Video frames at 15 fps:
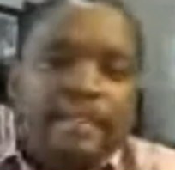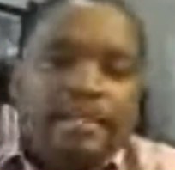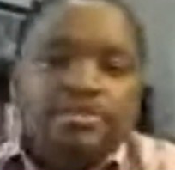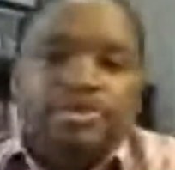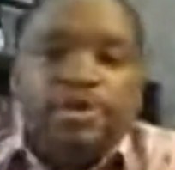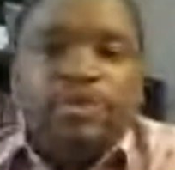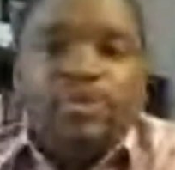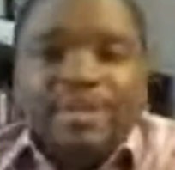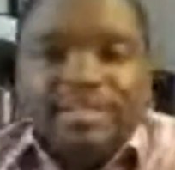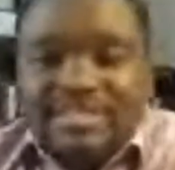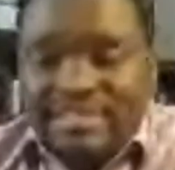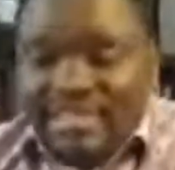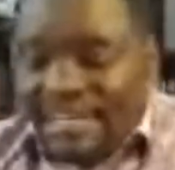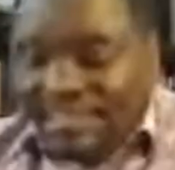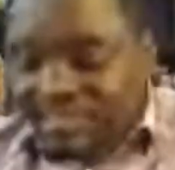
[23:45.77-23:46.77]
So you want to
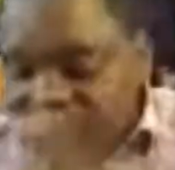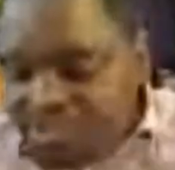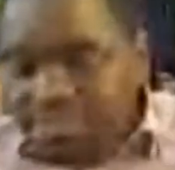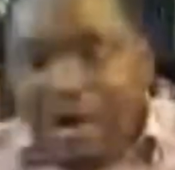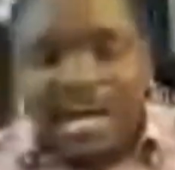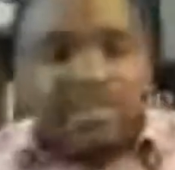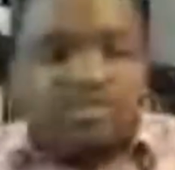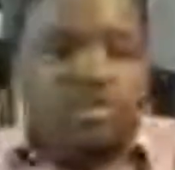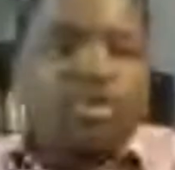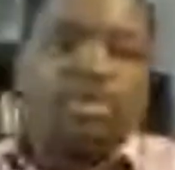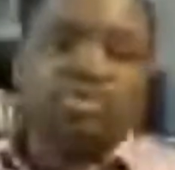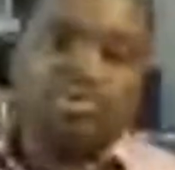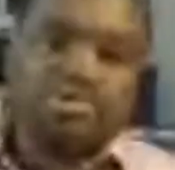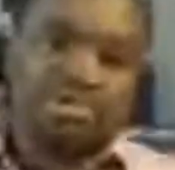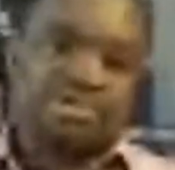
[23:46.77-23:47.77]
set smart
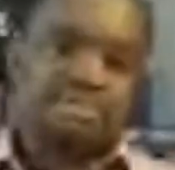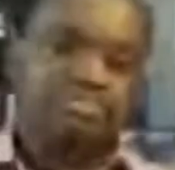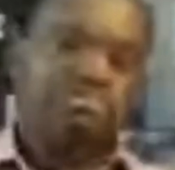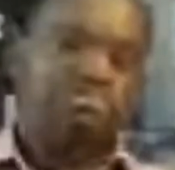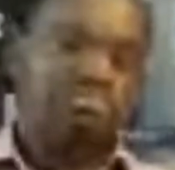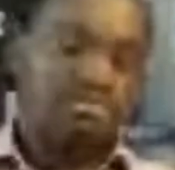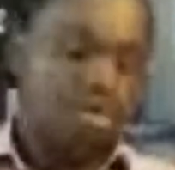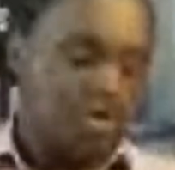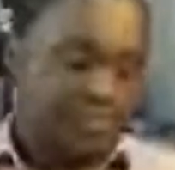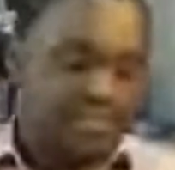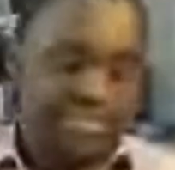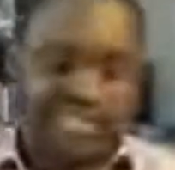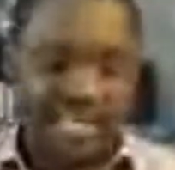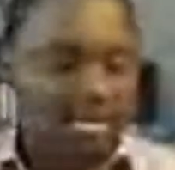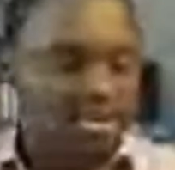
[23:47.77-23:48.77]
goals.
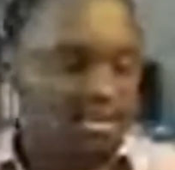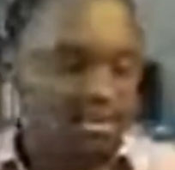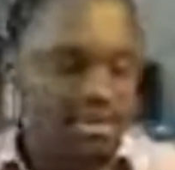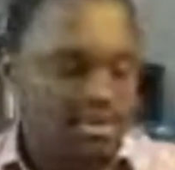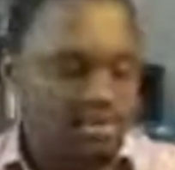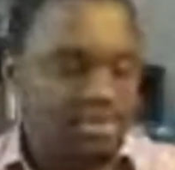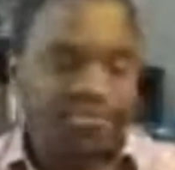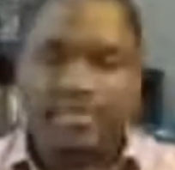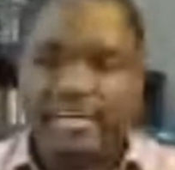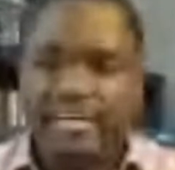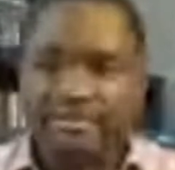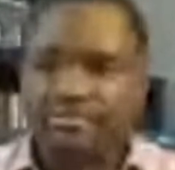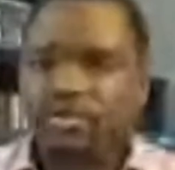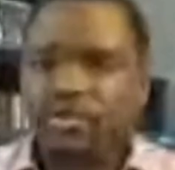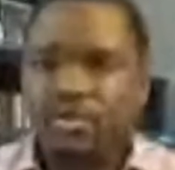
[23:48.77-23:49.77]
Obviously, I don't know if
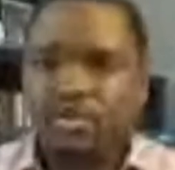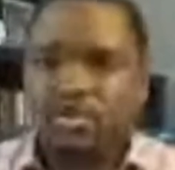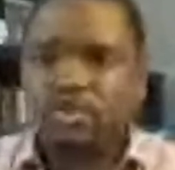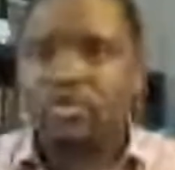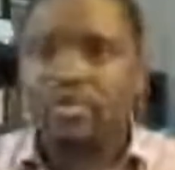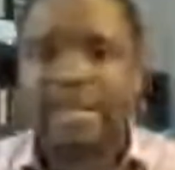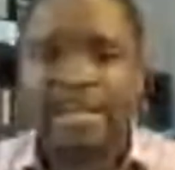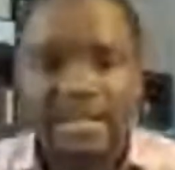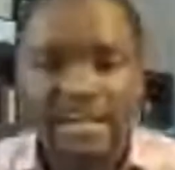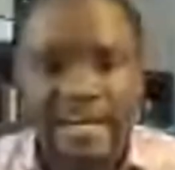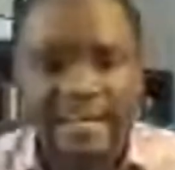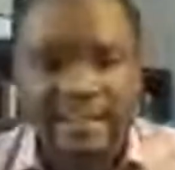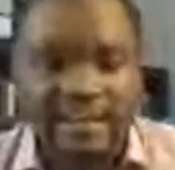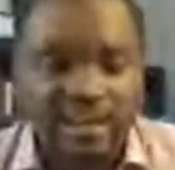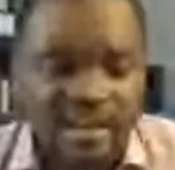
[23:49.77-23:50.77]
they taught you in
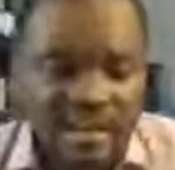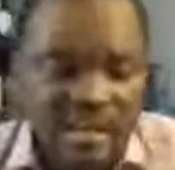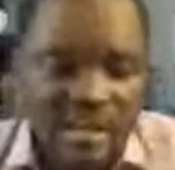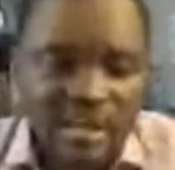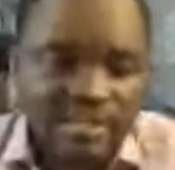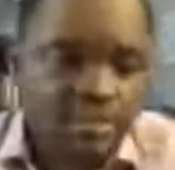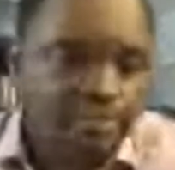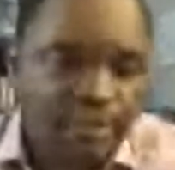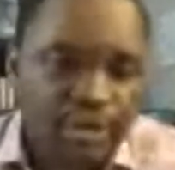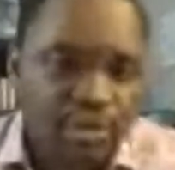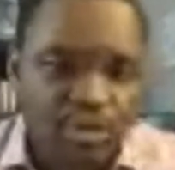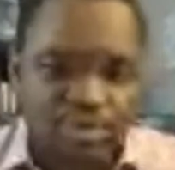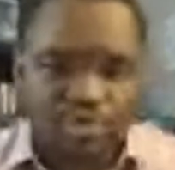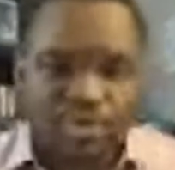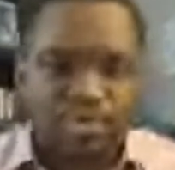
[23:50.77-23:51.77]
like
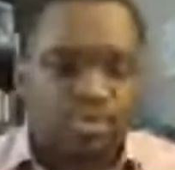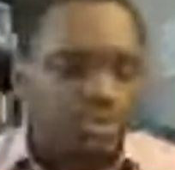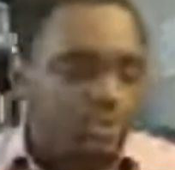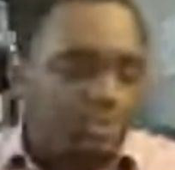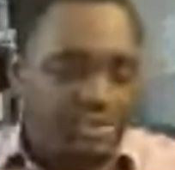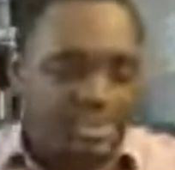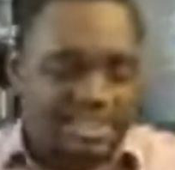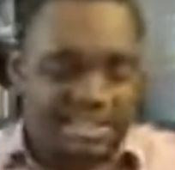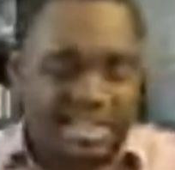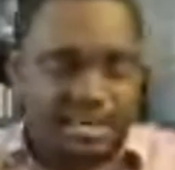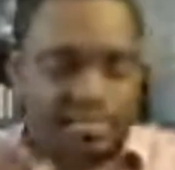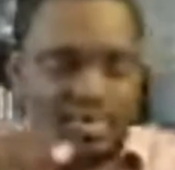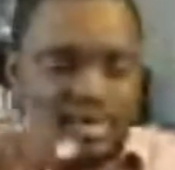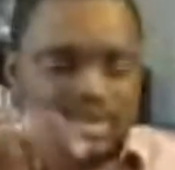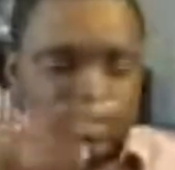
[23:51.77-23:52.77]
entrepreneur school, it's
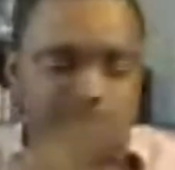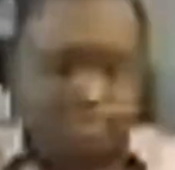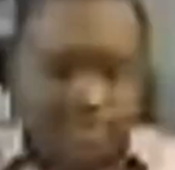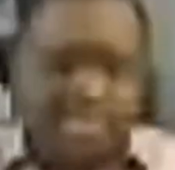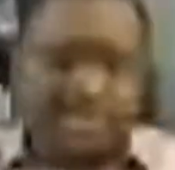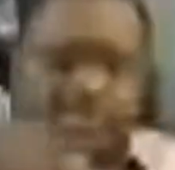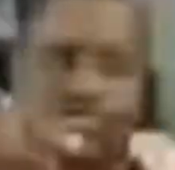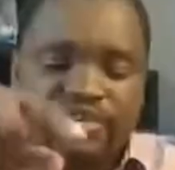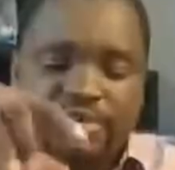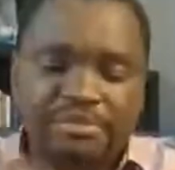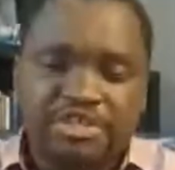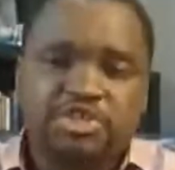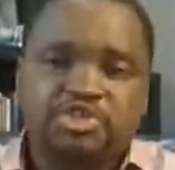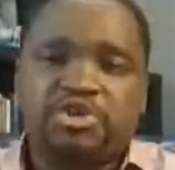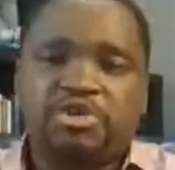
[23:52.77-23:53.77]
like what? Specific,
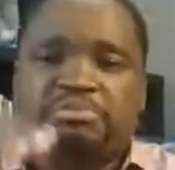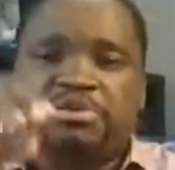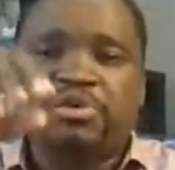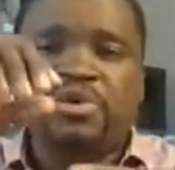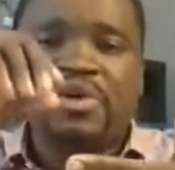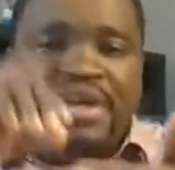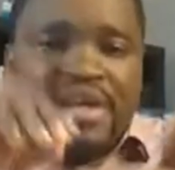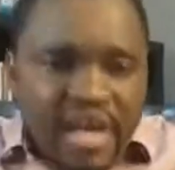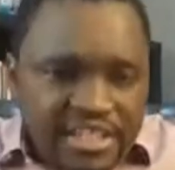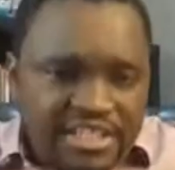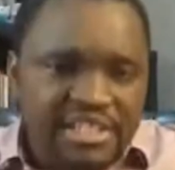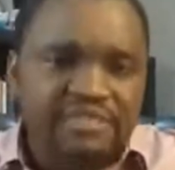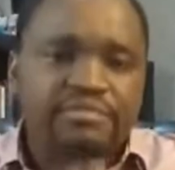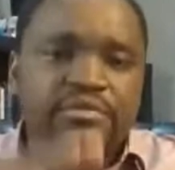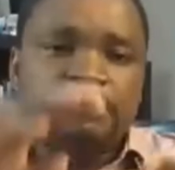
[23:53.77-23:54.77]
measurable,
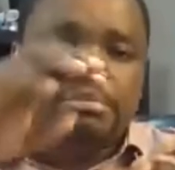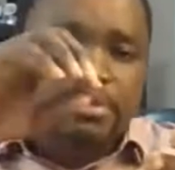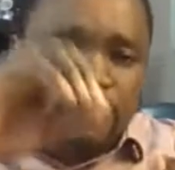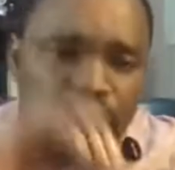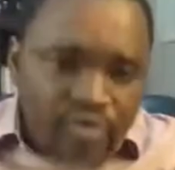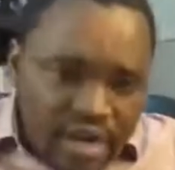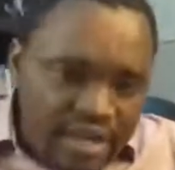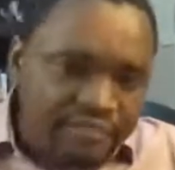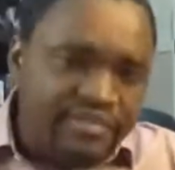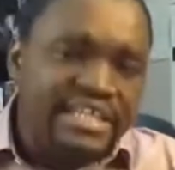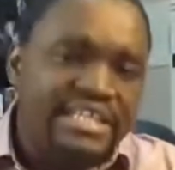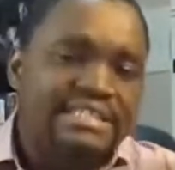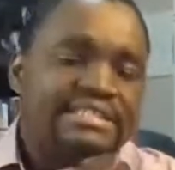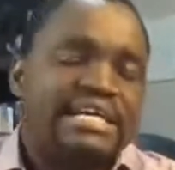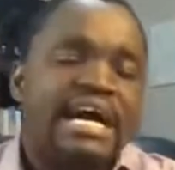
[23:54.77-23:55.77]
achievable, relevant,
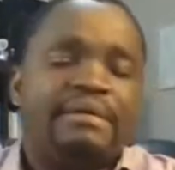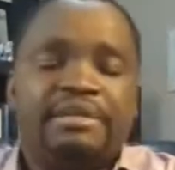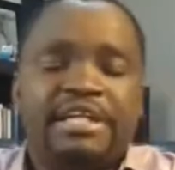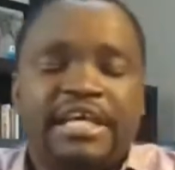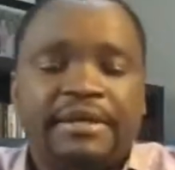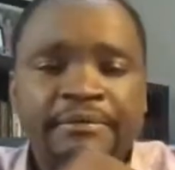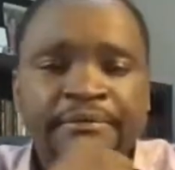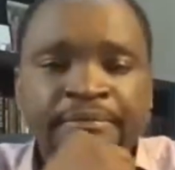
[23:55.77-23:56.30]
and timely.